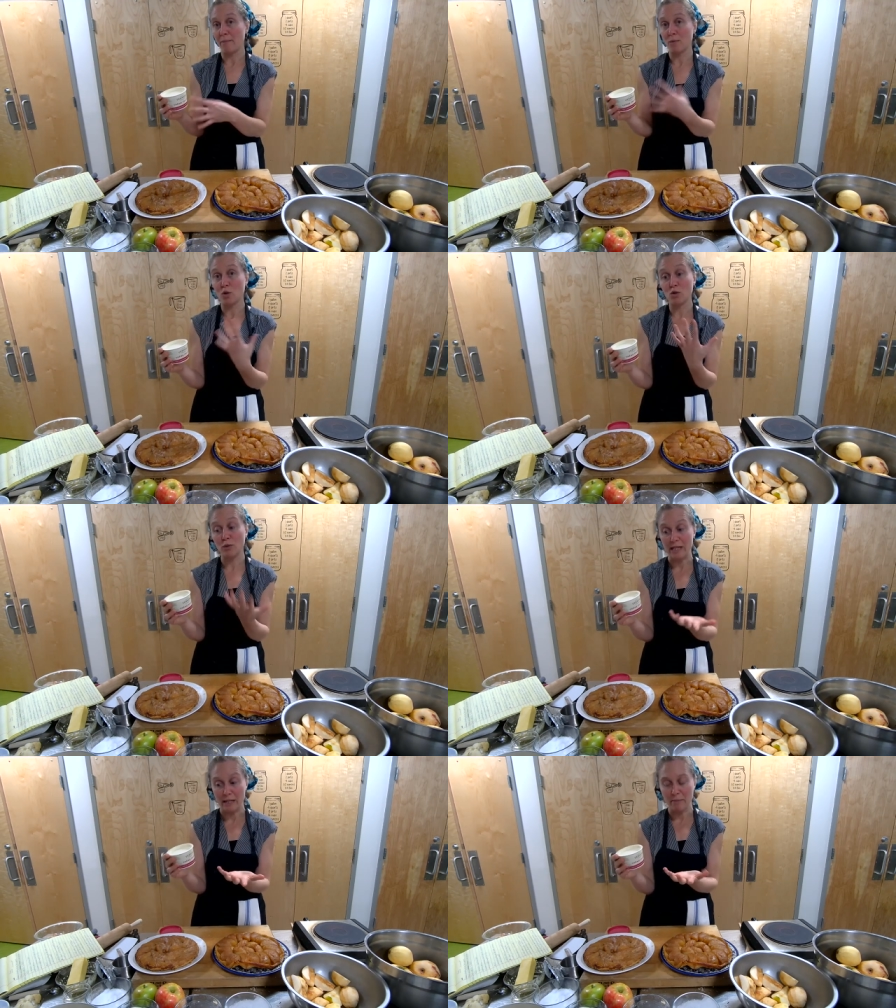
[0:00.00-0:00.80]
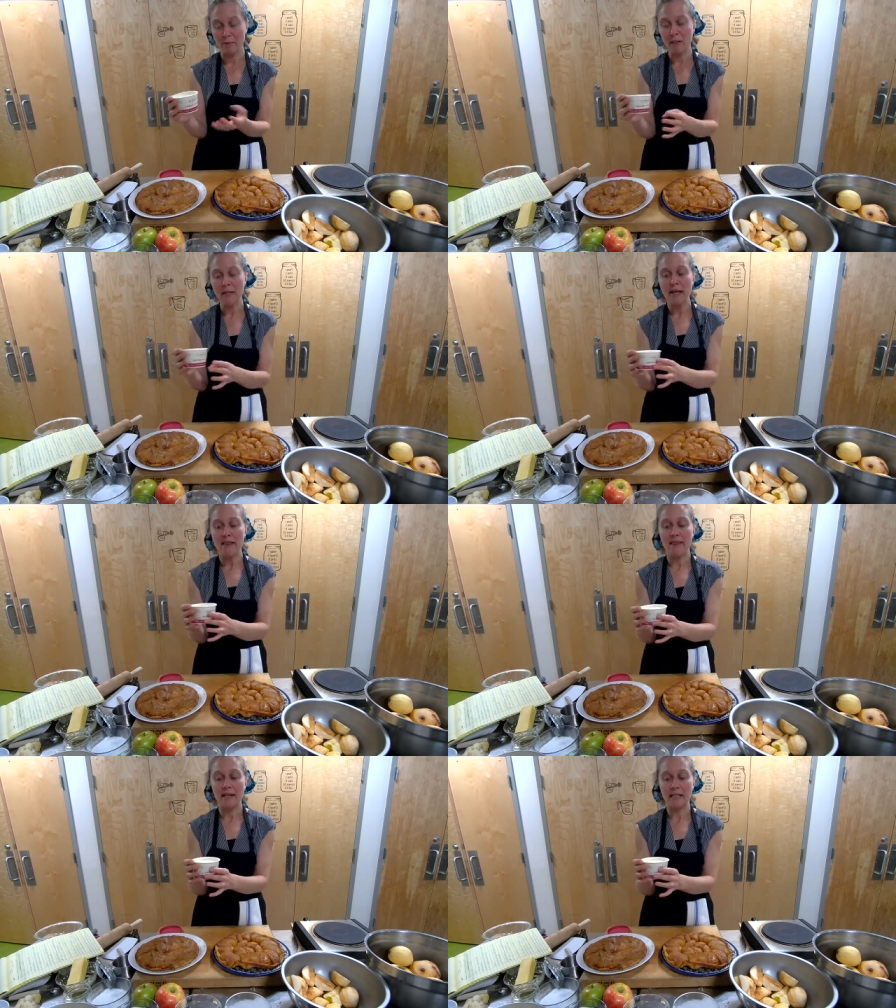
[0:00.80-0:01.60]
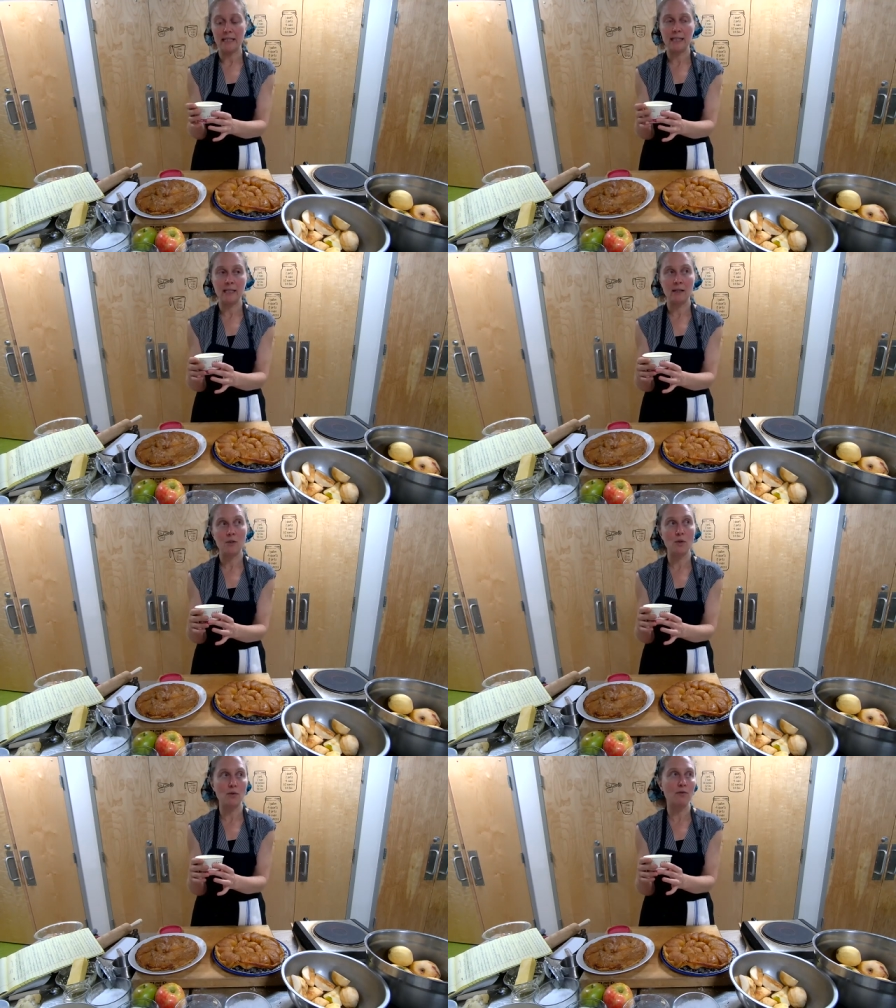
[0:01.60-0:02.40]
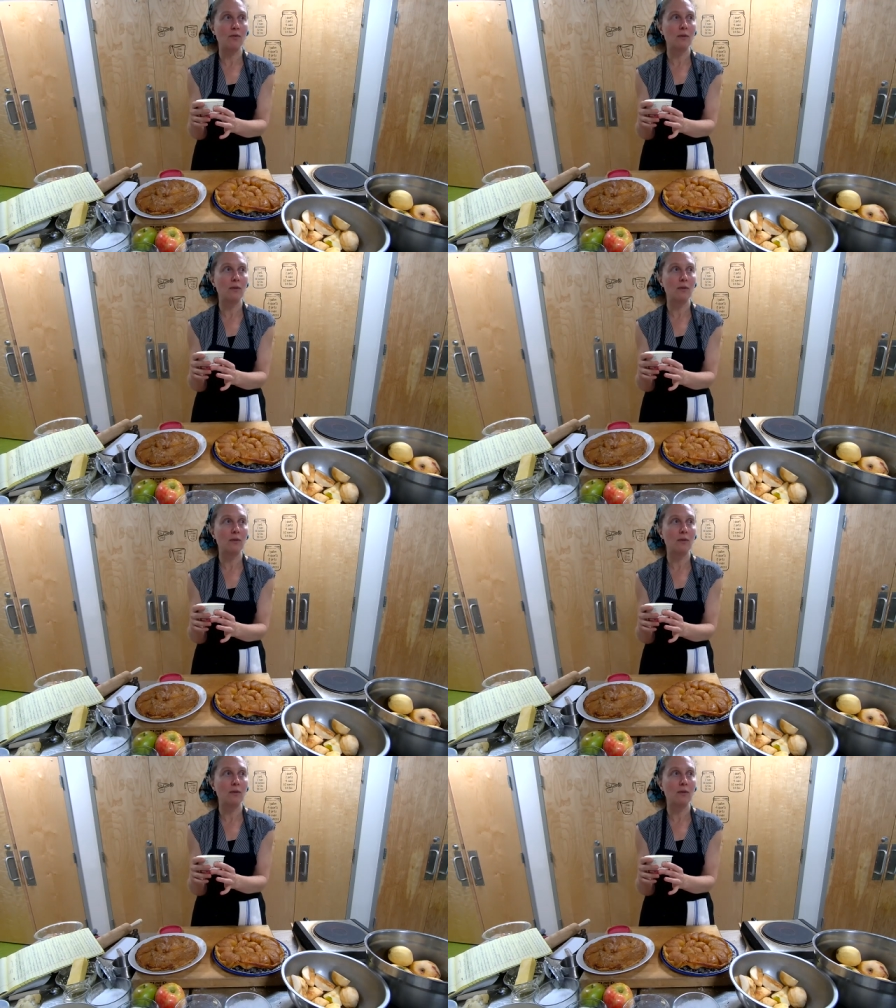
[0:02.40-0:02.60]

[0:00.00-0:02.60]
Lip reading: cream that is sort of